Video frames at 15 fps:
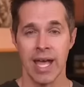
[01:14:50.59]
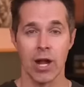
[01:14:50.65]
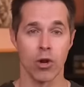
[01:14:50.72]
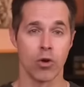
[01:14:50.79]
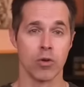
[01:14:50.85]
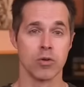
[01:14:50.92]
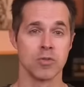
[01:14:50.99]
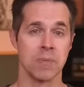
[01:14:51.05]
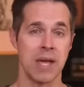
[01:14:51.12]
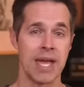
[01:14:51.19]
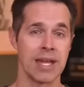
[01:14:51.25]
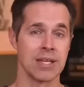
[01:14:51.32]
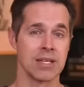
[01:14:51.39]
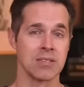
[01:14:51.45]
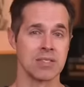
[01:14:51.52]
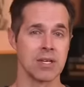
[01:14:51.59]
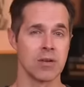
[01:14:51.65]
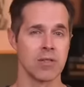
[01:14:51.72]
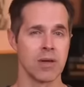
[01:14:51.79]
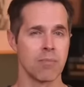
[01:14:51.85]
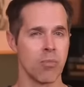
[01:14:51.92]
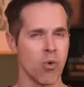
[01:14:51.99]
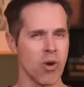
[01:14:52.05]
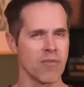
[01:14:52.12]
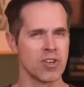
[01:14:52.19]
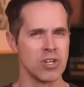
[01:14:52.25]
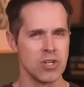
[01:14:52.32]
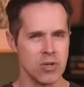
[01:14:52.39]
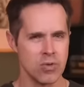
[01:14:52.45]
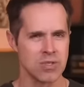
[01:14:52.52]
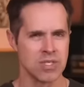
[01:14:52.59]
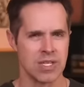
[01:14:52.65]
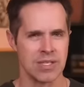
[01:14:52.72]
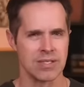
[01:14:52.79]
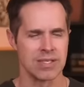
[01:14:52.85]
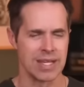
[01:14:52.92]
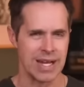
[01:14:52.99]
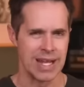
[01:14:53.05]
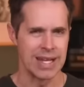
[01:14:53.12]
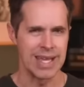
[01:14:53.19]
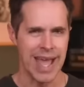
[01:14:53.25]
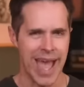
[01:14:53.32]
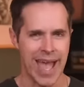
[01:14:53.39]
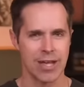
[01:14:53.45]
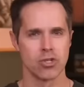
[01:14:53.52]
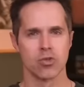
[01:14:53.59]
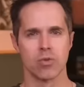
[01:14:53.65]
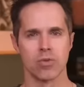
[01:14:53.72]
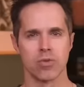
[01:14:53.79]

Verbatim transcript: Air crews began to consider them more of a nuisance than any actual